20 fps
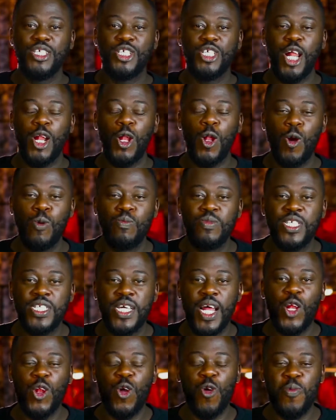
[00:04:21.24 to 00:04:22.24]
shalom,
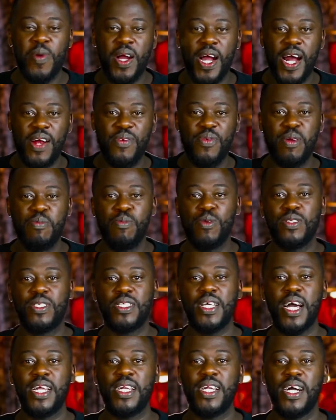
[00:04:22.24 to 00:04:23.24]
shalom, karibu
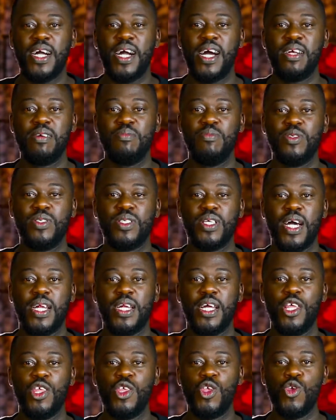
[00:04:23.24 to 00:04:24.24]
sana, karibu
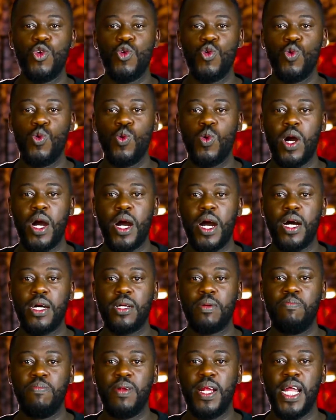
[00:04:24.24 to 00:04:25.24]
sana. You
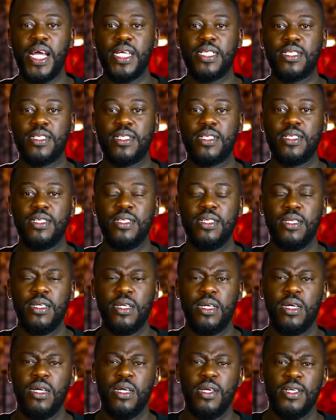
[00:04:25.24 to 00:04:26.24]
are blessed.
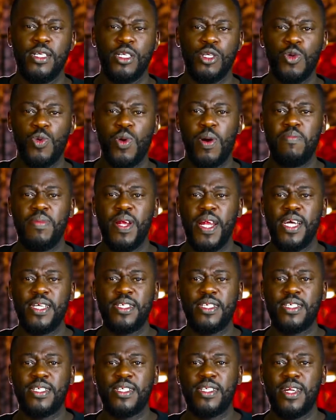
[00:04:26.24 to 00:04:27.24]
You are
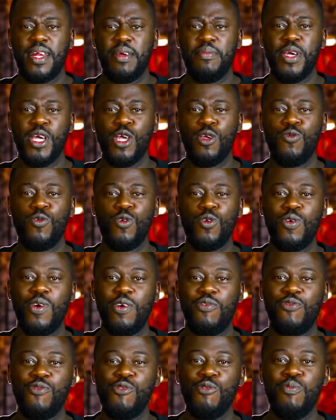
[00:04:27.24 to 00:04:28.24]
blessed. Let me give you
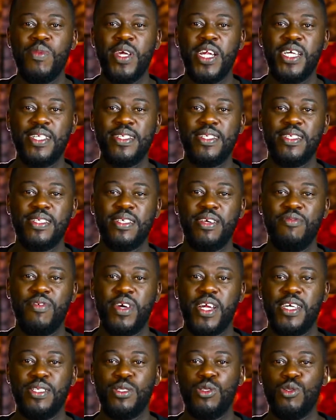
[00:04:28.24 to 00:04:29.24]
a few minutes,
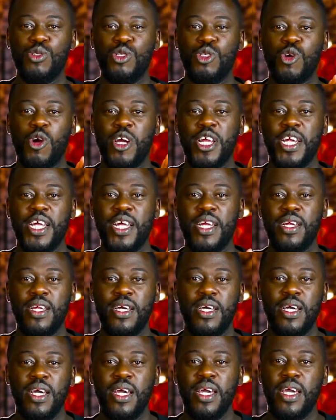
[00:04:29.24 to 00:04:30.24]
even as you join in.
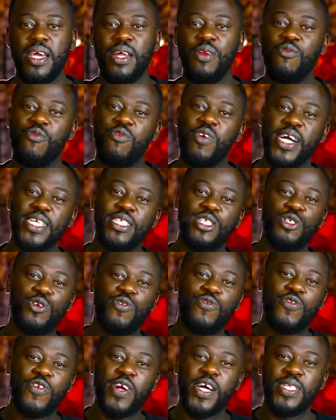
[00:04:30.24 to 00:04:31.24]
Invite
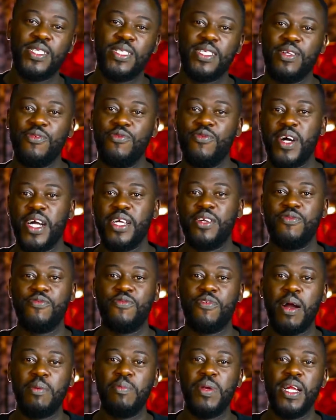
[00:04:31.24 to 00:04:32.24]
your friends, invite
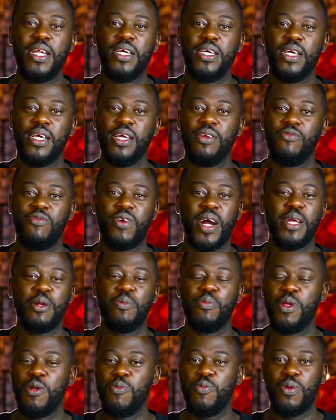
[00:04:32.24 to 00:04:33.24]
family,
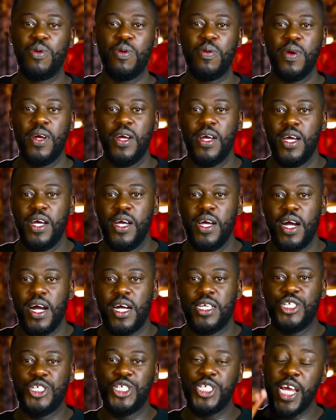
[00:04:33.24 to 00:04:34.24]
invite people.
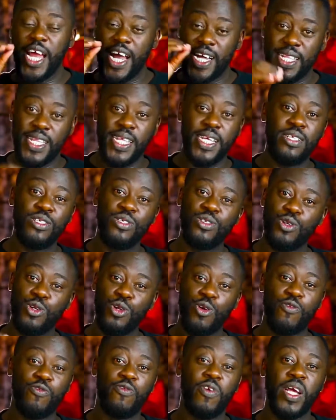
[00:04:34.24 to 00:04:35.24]
Uh, share this on
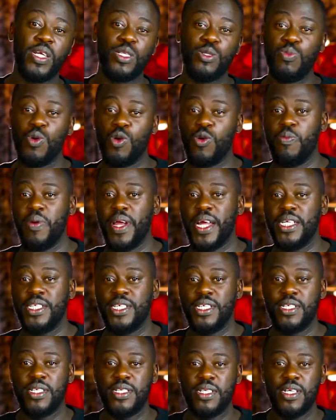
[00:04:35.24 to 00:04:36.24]
your Facebook
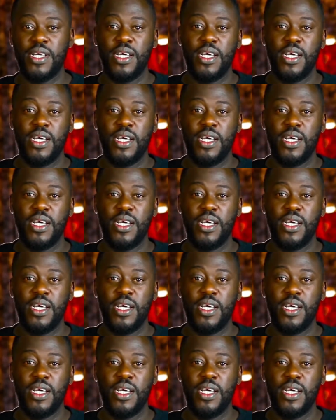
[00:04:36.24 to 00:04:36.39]
pages.